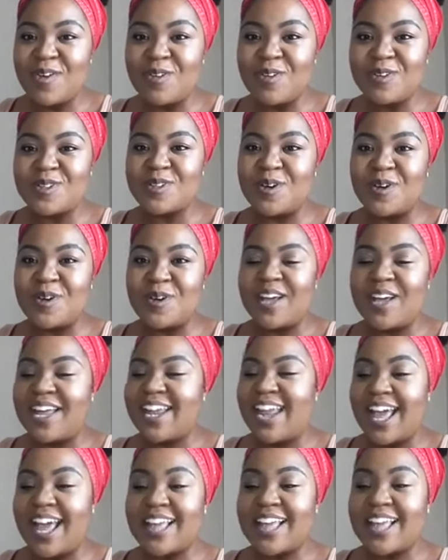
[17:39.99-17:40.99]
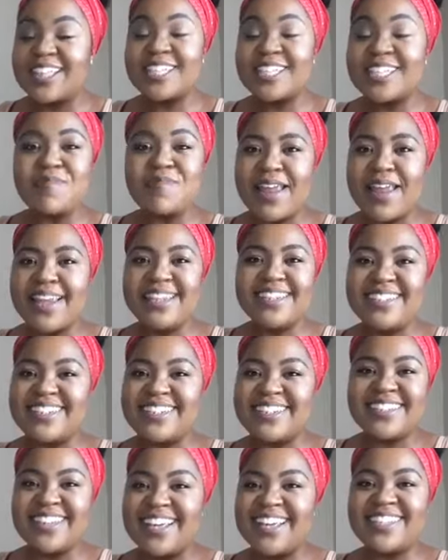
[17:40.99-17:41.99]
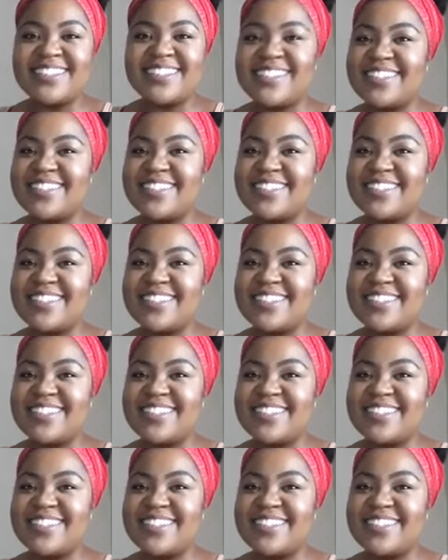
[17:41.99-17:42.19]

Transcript: also like this melody is,